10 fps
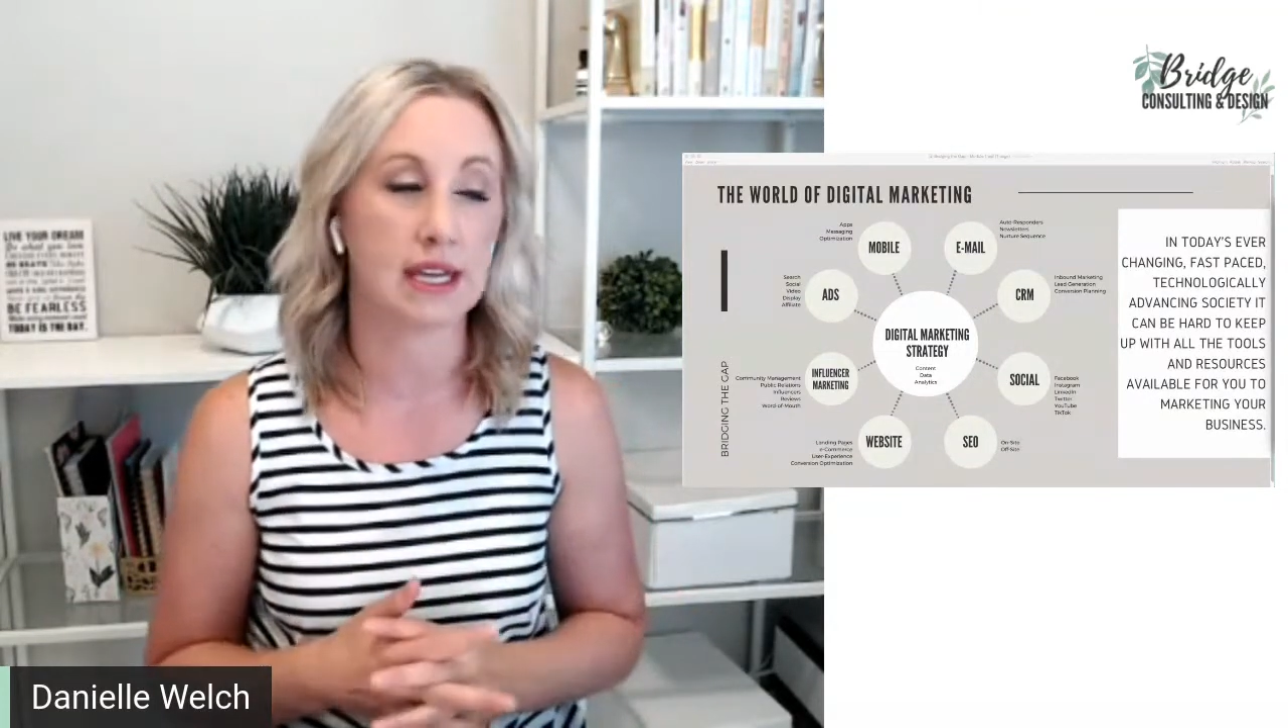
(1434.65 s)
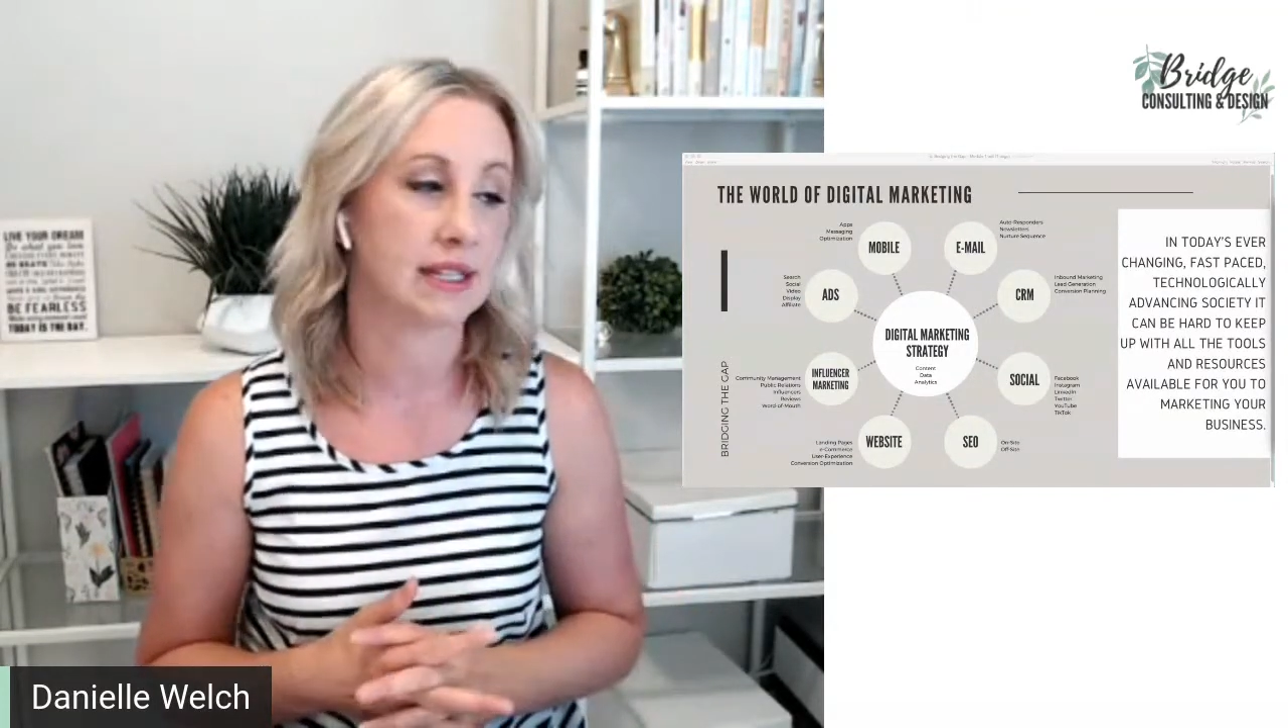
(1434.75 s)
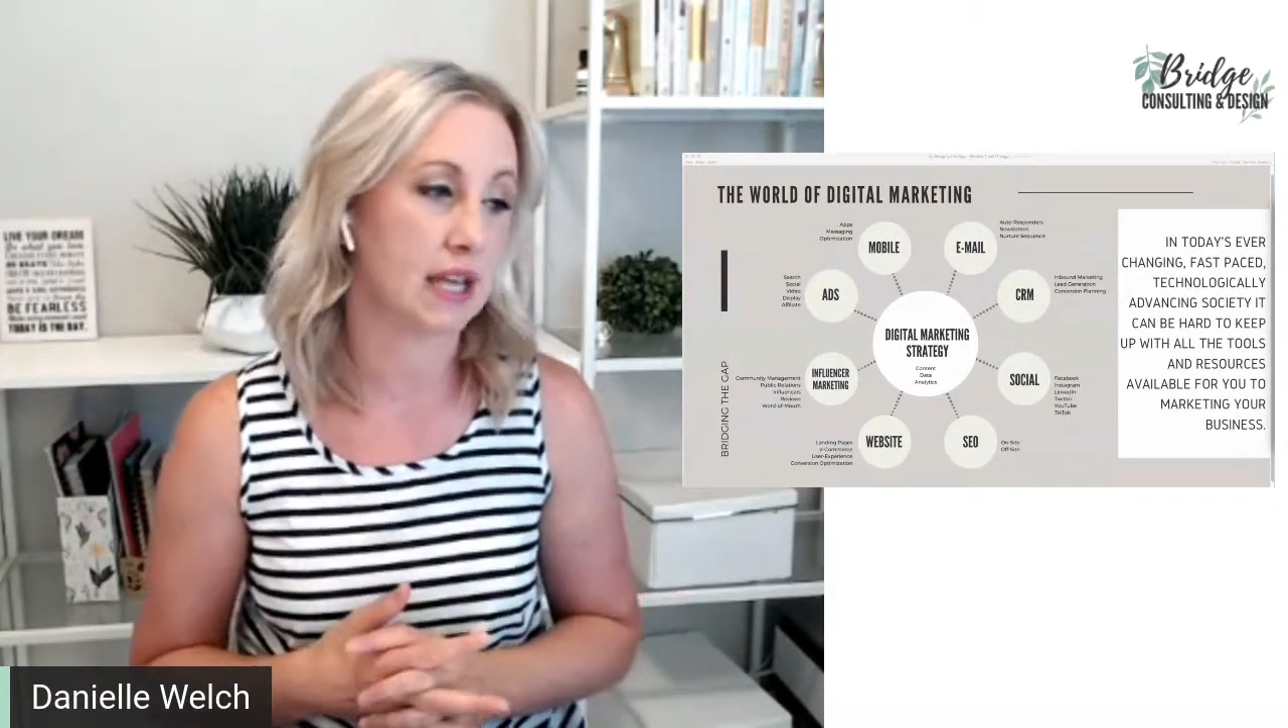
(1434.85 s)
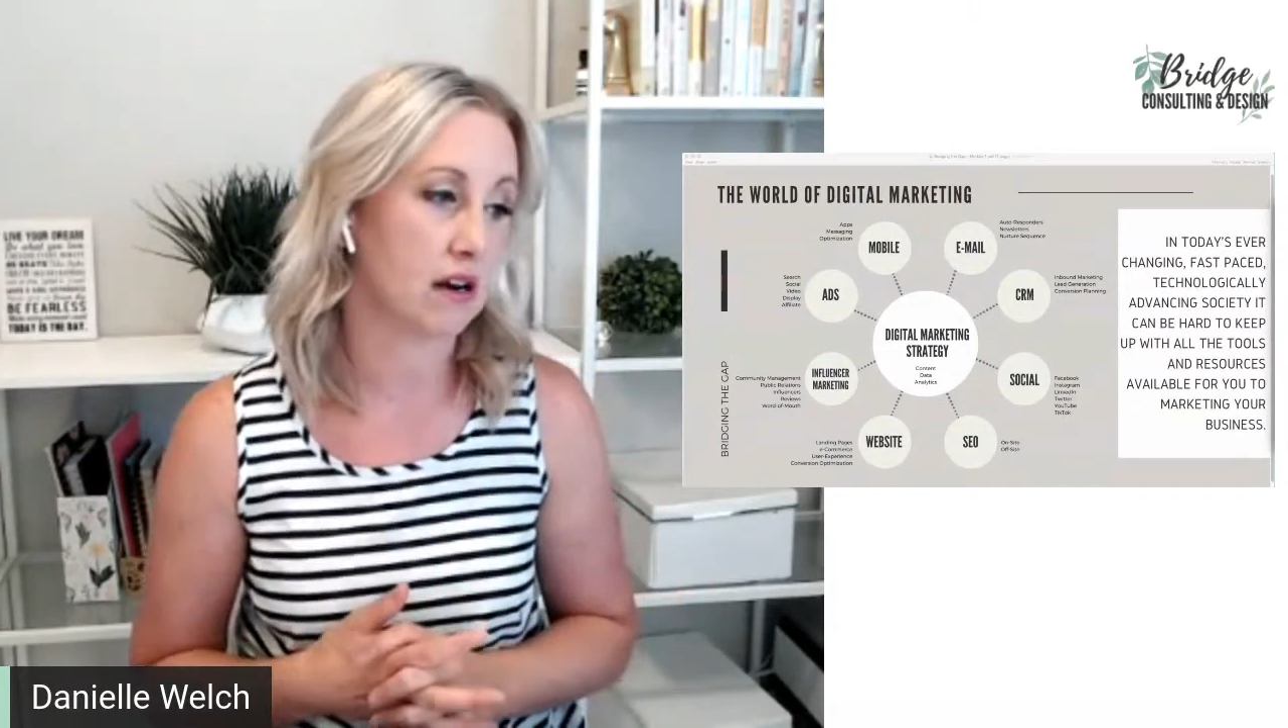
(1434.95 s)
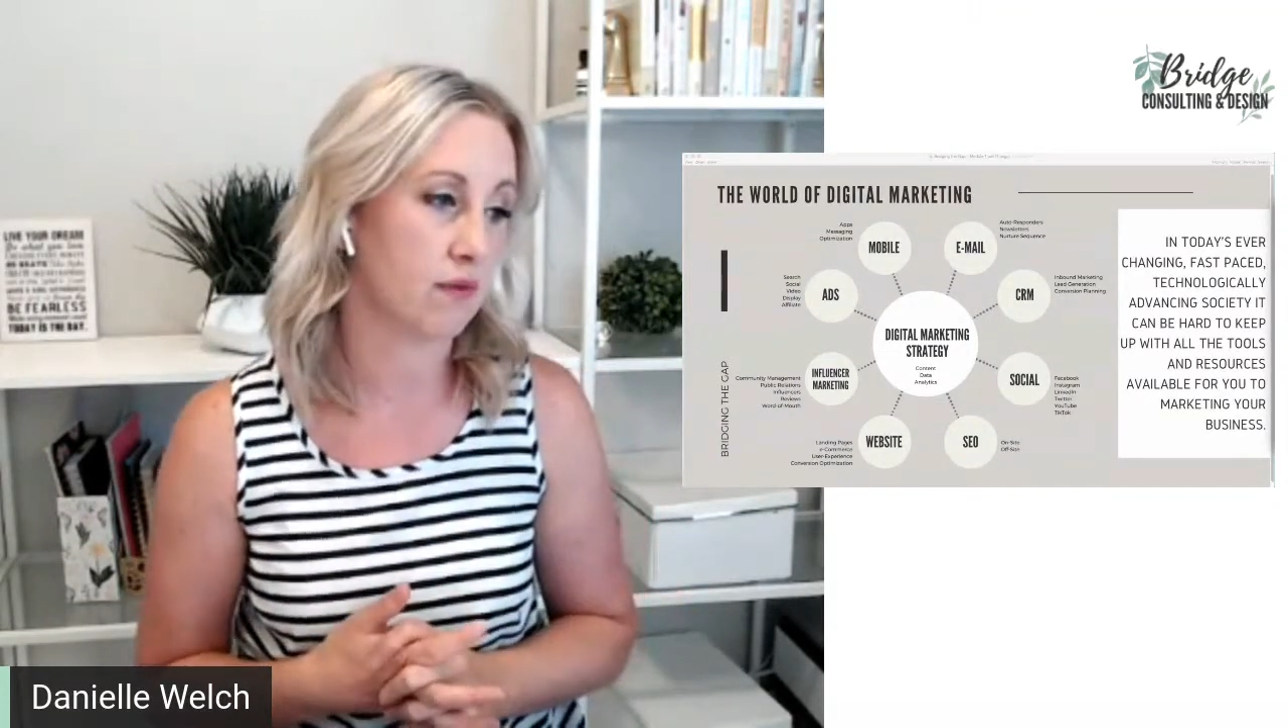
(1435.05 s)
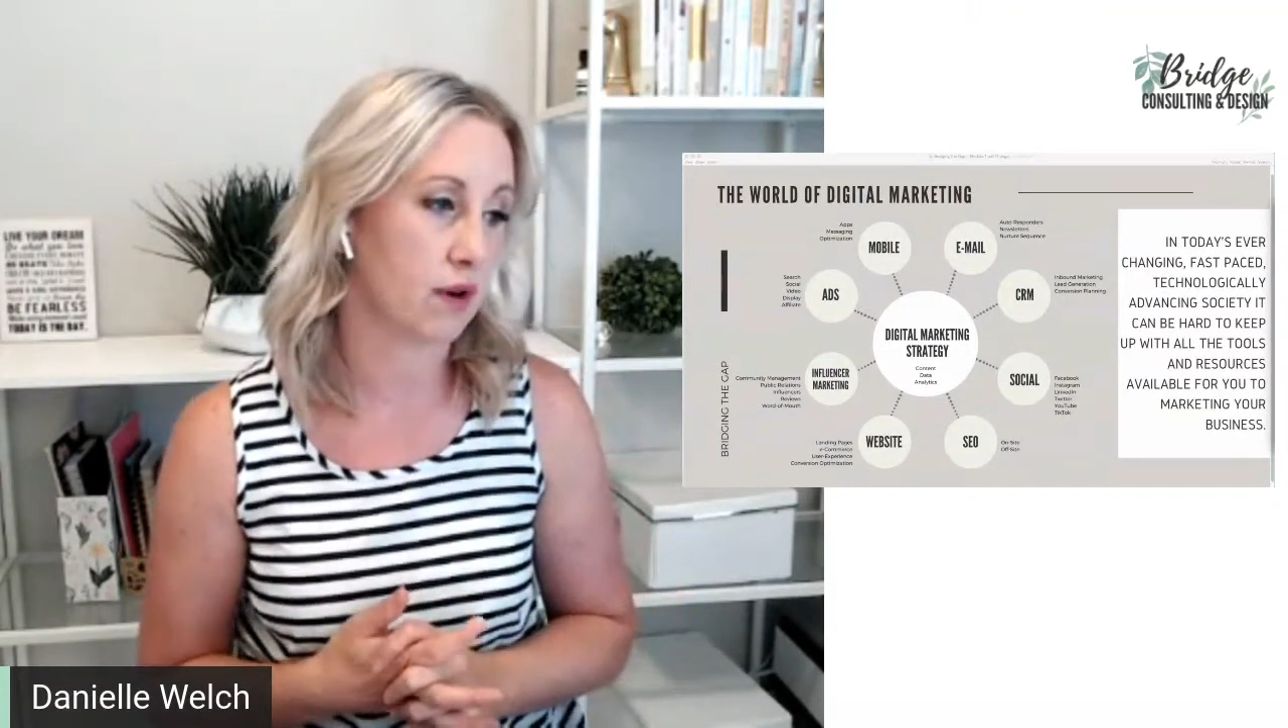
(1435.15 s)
inside of